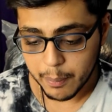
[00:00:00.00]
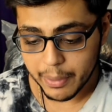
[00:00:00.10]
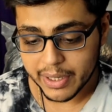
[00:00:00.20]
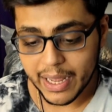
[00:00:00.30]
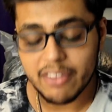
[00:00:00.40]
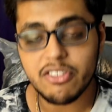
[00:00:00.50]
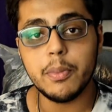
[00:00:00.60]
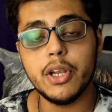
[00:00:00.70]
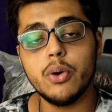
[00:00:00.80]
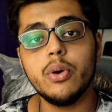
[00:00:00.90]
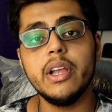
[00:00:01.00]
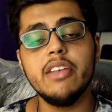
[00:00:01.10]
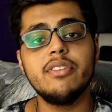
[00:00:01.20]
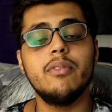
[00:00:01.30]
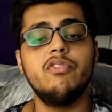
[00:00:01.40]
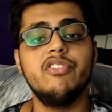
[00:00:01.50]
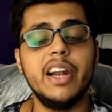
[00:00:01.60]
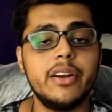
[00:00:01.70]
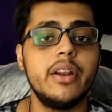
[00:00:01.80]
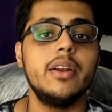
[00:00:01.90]
But Casemiro is a
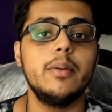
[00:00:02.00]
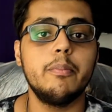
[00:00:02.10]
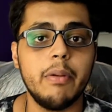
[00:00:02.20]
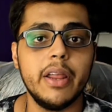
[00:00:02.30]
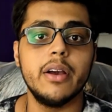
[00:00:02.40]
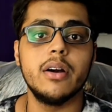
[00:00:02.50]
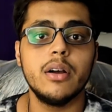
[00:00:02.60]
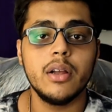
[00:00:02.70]
veteran player.